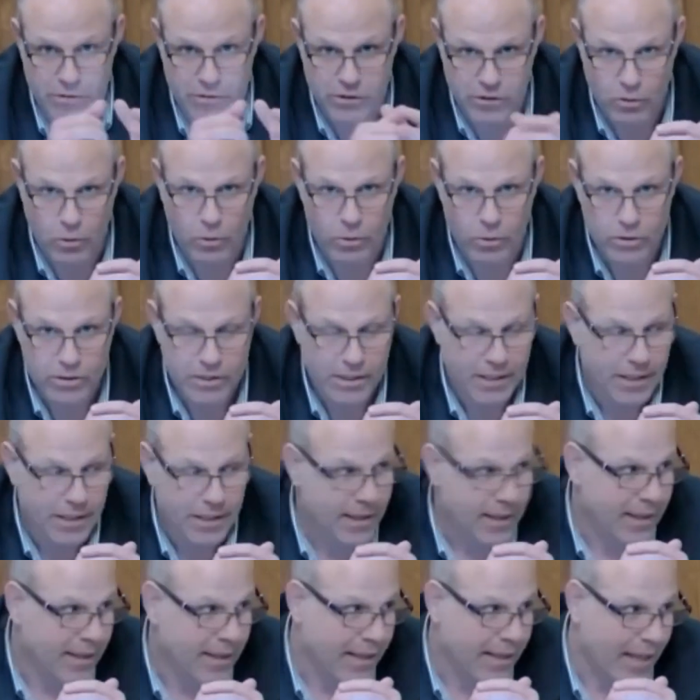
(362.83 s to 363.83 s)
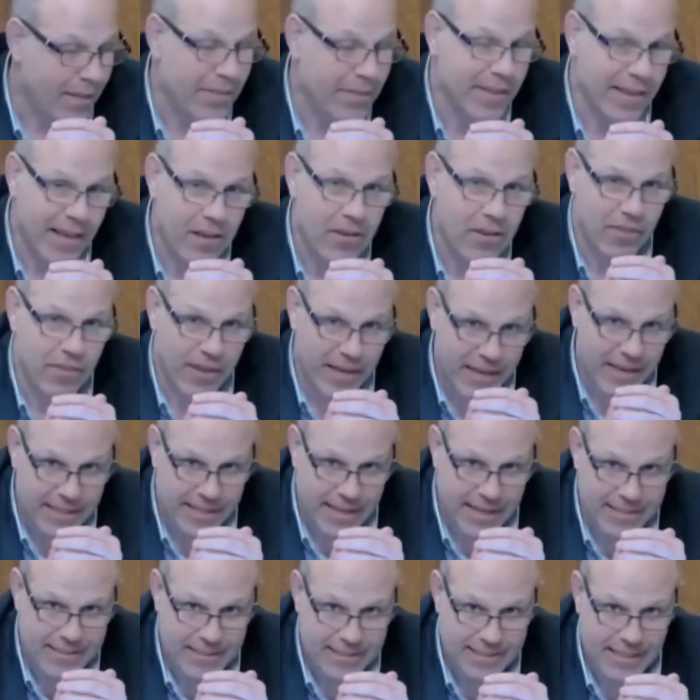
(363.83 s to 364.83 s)
resource. And the other thing it
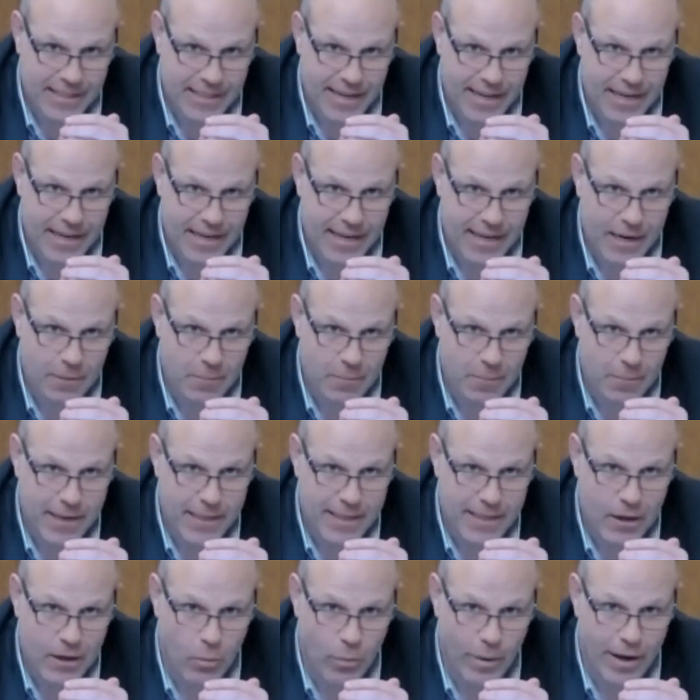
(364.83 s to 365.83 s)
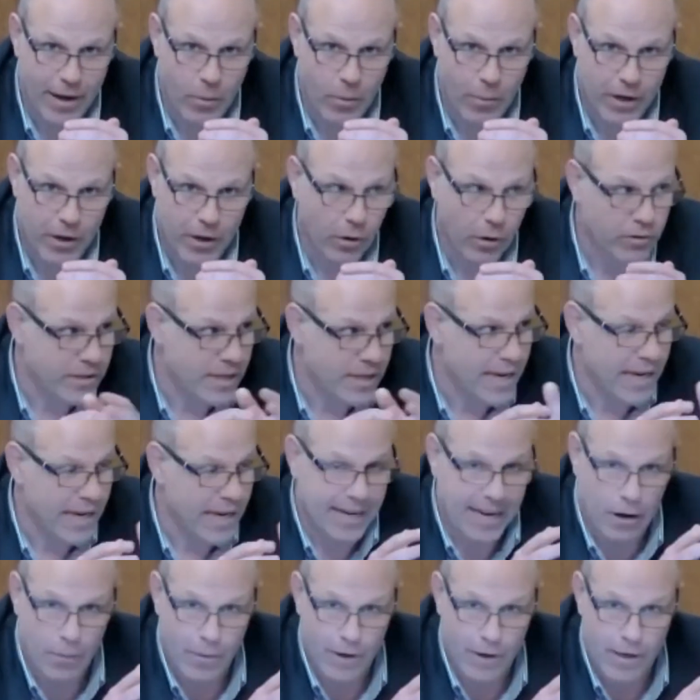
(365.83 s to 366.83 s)
does is it'll mean that we're not taking
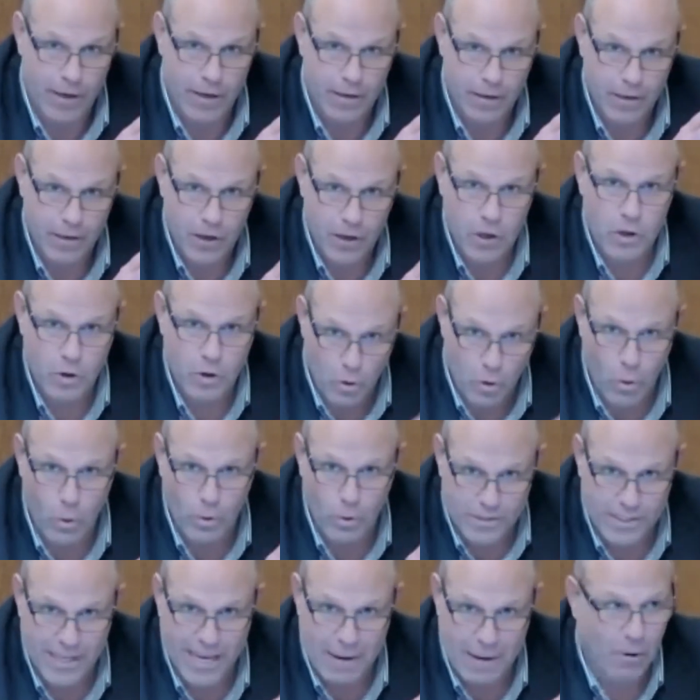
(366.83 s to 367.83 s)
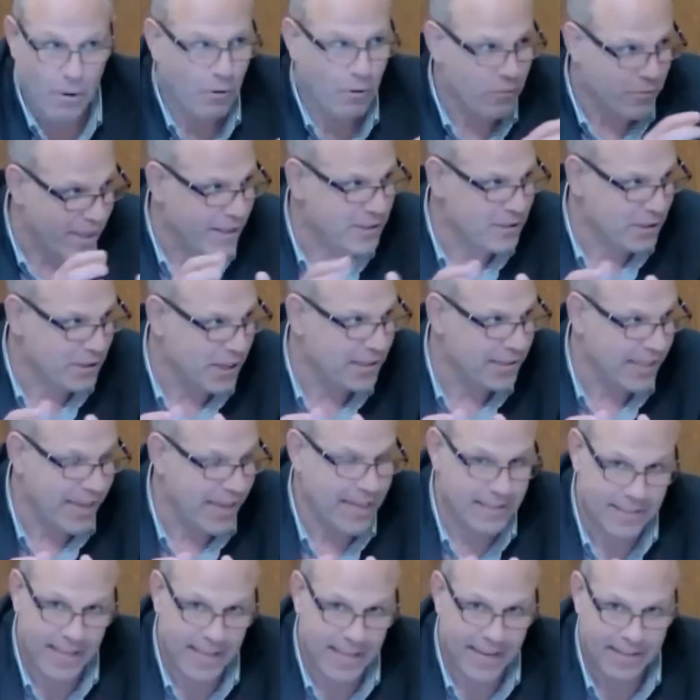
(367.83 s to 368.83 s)
our core team off their sort of
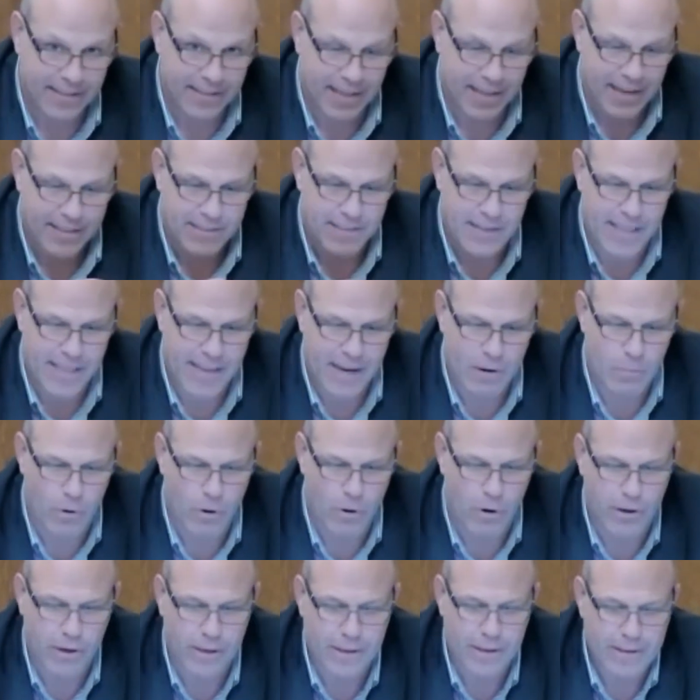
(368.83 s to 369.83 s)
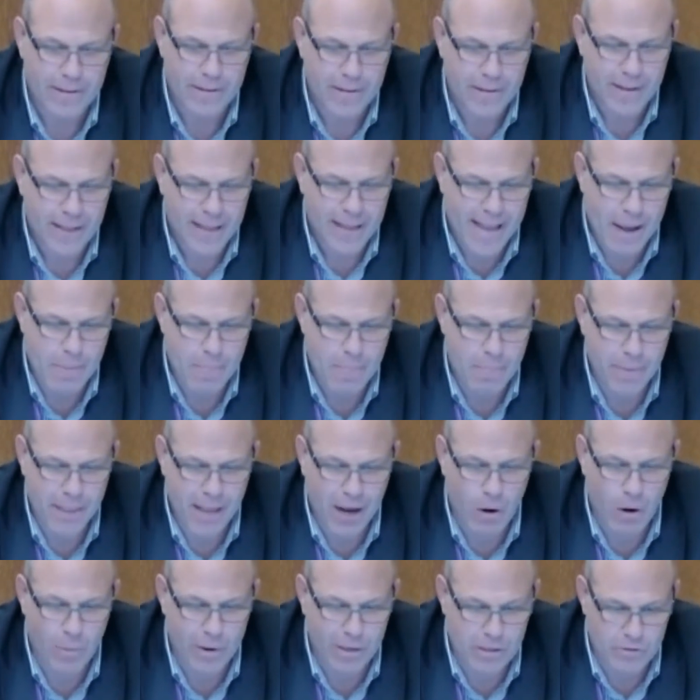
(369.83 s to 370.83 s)
day-to-day work. And
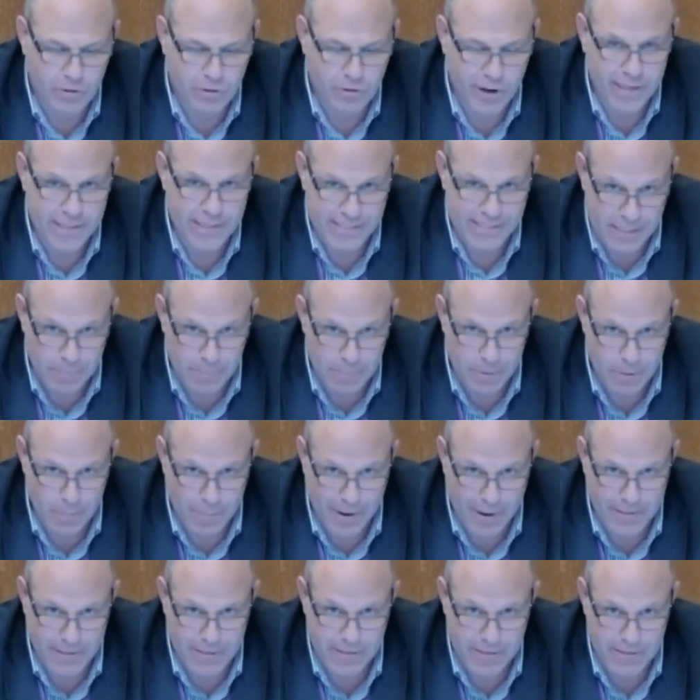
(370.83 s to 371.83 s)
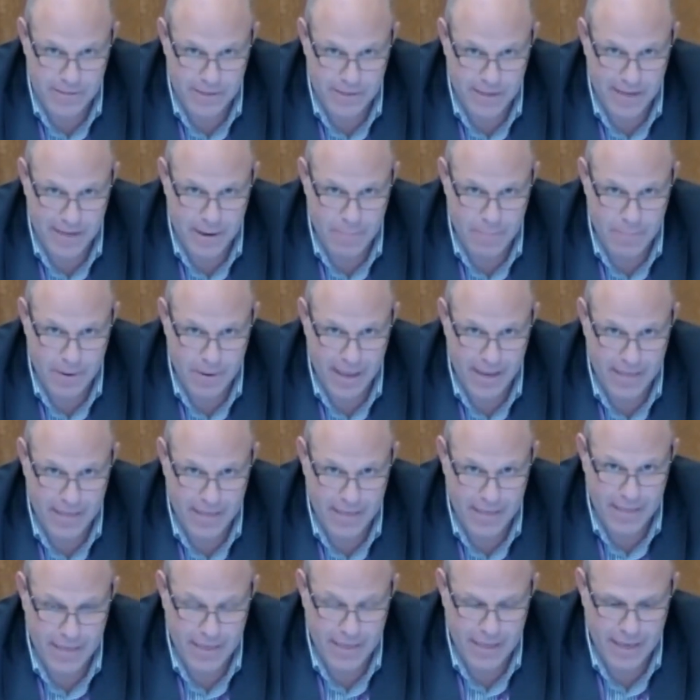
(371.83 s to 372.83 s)
we'll try and supplement
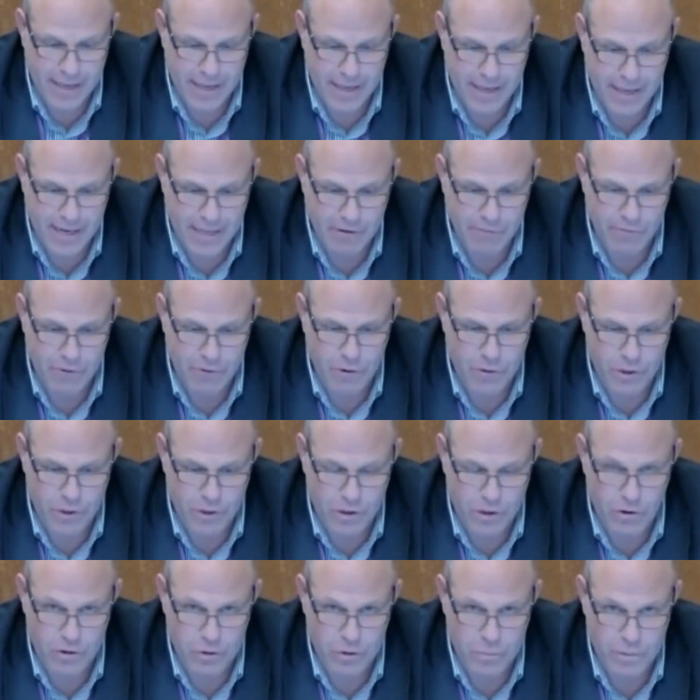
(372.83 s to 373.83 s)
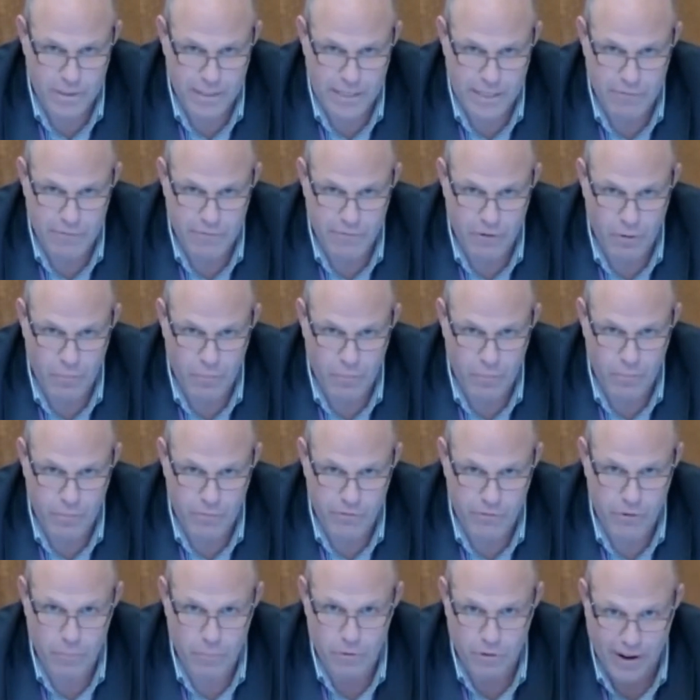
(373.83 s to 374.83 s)
any further costs we need from
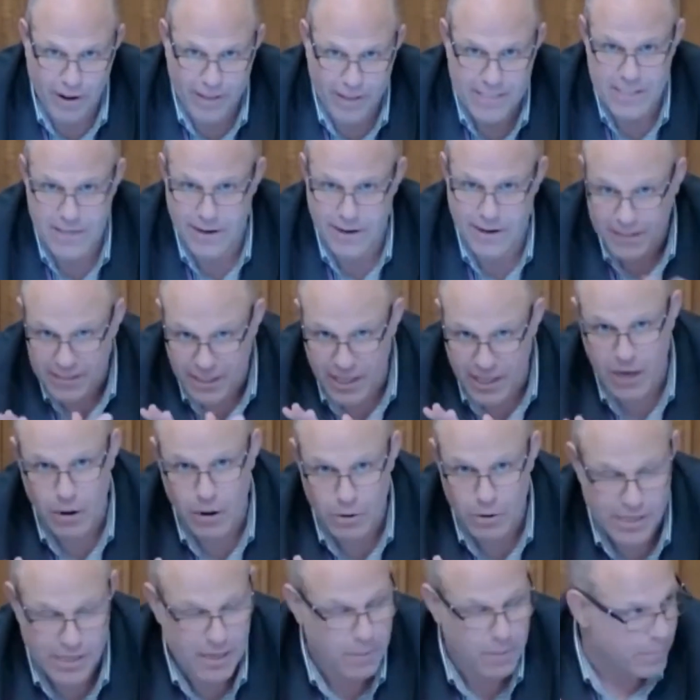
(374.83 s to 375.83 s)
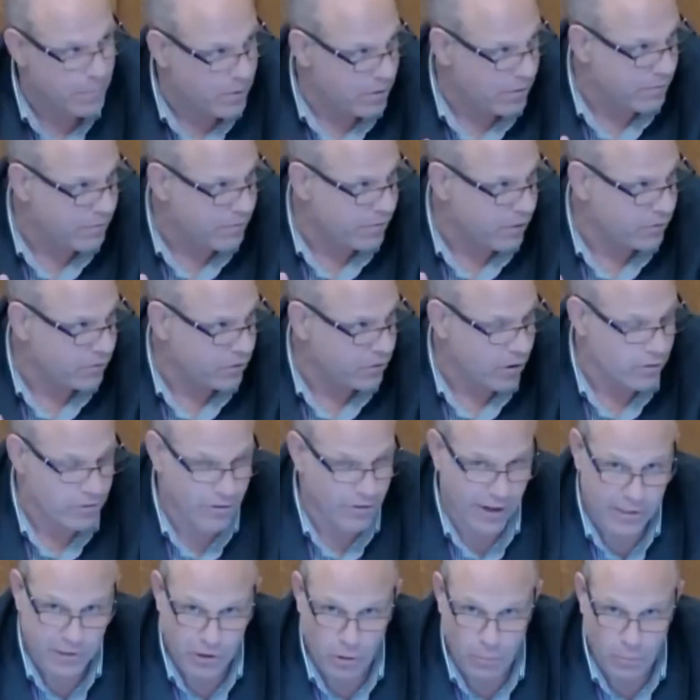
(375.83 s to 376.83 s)
grants. There aren't a huge number of
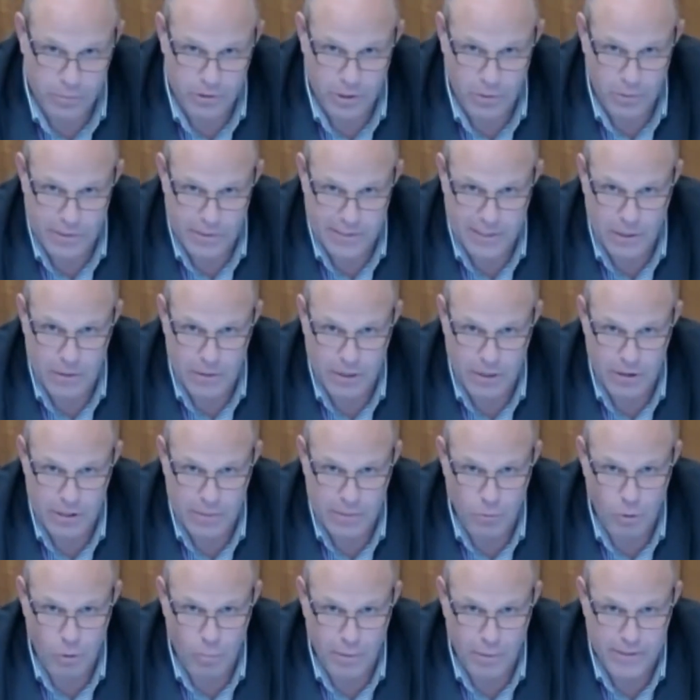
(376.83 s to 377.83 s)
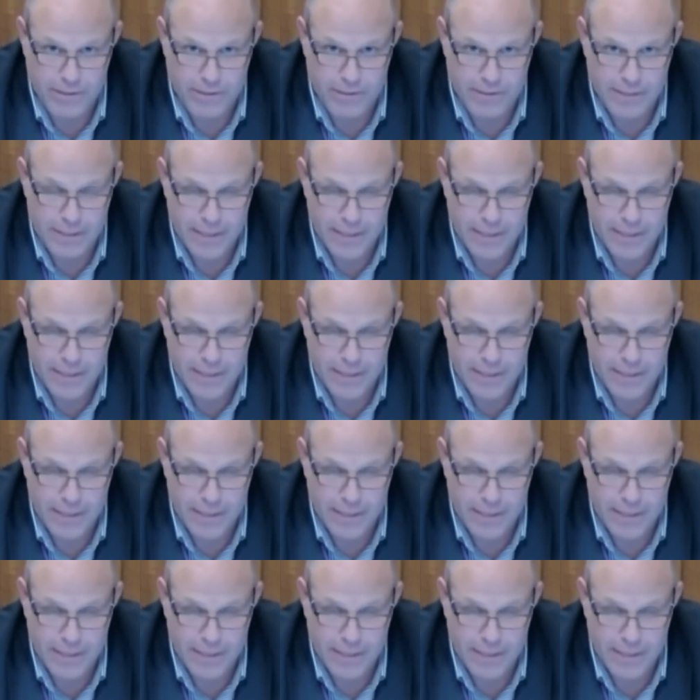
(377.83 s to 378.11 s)
grant opportunities out there at the moment,